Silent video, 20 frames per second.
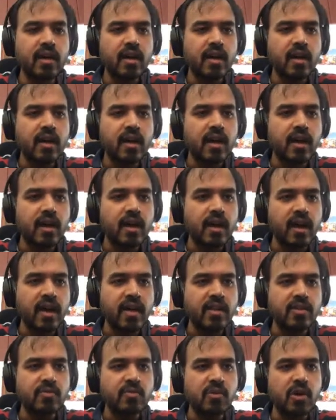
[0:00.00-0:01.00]

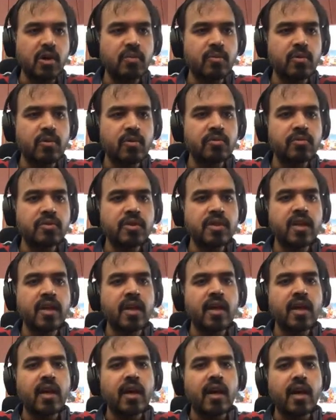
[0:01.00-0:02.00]
write small proofs,
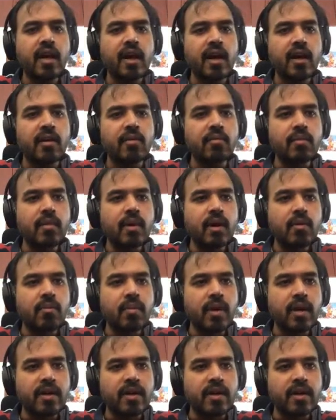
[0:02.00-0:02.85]
but